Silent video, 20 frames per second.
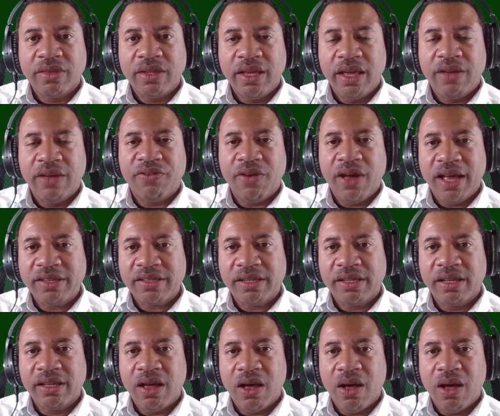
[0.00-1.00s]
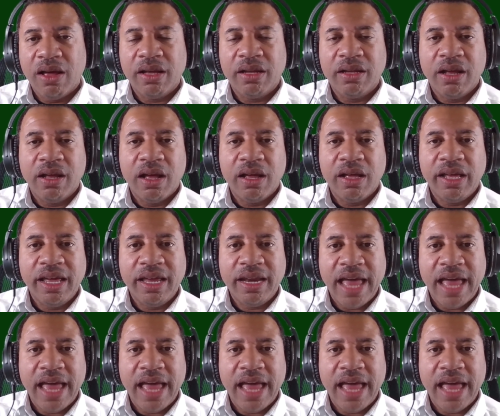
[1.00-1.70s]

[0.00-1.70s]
If us in